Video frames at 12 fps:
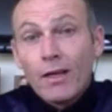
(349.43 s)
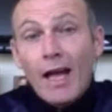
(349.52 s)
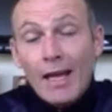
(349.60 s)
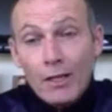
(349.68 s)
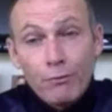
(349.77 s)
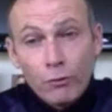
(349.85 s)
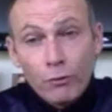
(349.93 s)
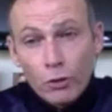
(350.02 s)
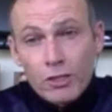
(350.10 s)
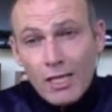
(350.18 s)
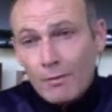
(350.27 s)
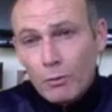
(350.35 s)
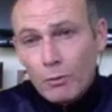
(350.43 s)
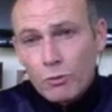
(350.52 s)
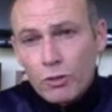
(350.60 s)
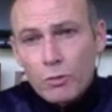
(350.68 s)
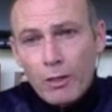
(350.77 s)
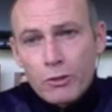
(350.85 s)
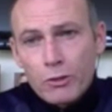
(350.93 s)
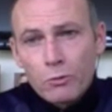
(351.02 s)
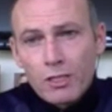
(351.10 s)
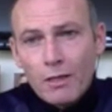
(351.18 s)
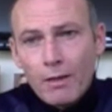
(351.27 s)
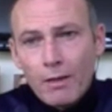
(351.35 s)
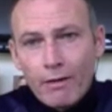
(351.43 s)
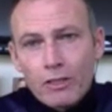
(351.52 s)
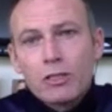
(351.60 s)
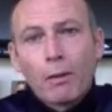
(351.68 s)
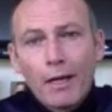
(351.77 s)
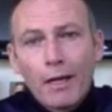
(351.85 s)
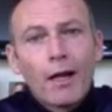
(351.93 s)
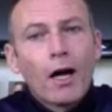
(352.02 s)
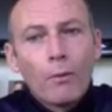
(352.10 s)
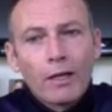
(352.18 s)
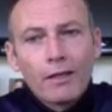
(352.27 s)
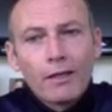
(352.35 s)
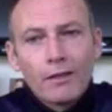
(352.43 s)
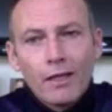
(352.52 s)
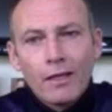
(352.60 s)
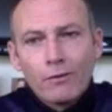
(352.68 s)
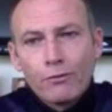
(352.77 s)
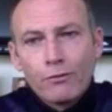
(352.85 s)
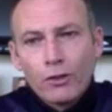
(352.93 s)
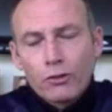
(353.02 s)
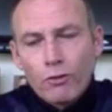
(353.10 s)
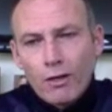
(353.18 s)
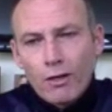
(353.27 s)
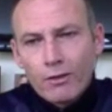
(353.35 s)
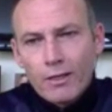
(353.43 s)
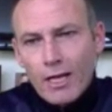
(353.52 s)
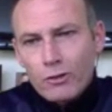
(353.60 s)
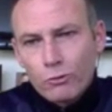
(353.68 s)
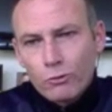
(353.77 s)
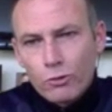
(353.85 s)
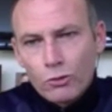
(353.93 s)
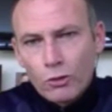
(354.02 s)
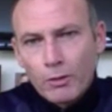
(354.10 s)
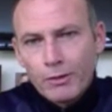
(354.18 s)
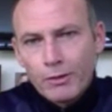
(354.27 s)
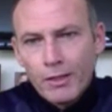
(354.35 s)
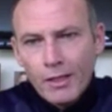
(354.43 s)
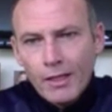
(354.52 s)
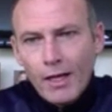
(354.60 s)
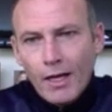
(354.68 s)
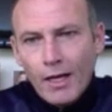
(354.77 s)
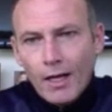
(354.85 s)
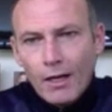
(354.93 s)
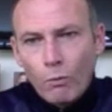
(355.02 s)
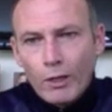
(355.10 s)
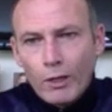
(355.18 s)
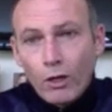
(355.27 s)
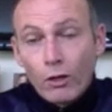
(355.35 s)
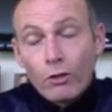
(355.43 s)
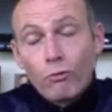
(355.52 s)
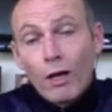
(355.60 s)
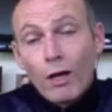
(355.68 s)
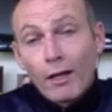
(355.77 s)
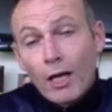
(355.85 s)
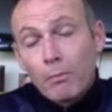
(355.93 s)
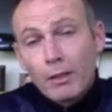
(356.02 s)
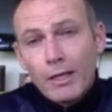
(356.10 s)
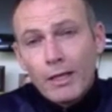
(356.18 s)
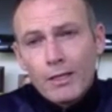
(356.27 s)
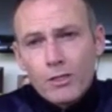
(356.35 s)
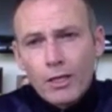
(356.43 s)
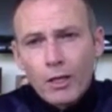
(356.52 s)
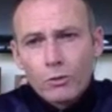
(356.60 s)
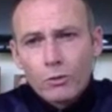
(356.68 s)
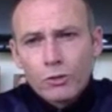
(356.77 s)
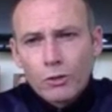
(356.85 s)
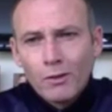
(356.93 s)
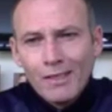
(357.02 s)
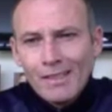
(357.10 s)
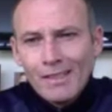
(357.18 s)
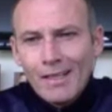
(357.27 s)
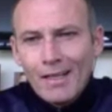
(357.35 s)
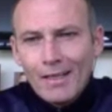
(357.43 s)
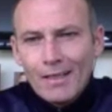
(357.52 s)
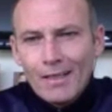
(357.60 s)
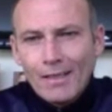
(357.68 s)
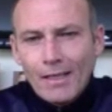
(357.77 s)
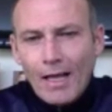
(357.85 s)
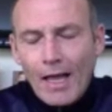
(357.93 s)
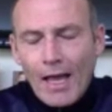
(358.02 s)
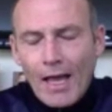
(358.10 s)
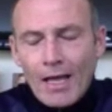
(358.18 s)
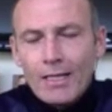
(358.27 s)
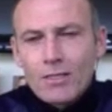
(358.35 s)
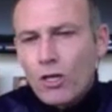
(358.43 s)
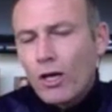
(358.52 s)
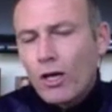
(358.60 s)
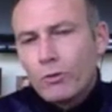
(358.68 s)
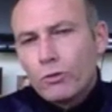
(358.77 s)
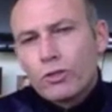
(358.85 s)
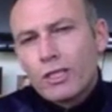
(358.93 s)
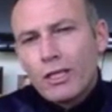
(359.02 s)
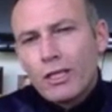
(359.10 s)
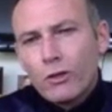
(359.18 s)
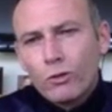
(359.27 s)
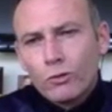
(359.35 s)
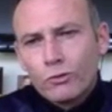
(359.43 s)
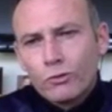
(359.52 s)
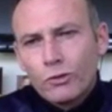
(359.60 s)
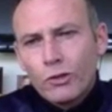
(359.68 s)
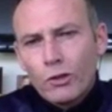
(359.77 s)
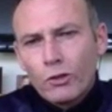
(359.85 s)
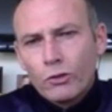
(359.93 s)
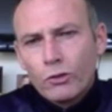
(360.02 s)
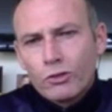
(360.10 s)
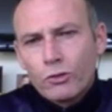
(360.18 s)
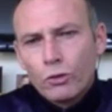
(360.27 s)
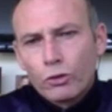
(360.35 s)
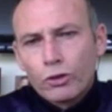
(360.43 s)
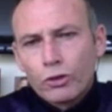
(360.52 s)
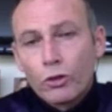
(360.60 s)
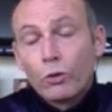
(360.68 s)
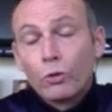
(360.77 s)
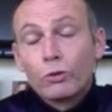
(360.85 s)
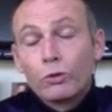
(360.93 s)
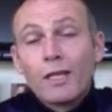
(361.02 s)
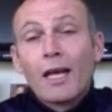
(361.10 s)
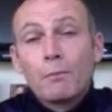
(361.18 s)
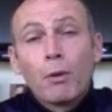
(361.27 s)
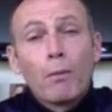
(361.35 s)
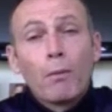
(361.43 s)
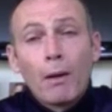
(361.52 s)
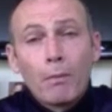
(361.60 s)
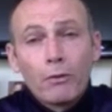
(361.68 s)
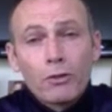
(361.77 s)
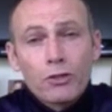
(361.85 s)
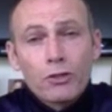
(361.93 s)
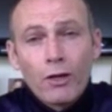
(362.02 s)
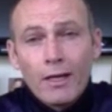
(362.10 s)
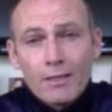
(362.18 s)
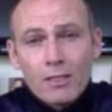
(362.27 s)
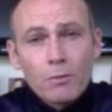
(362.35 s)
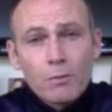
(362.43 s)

'84 team, that was a special team here, actually played Hartwick in the first round of the national tournament. We got on a run a couple of years ago. So anytime you see your school's name pop up on the screen, it's a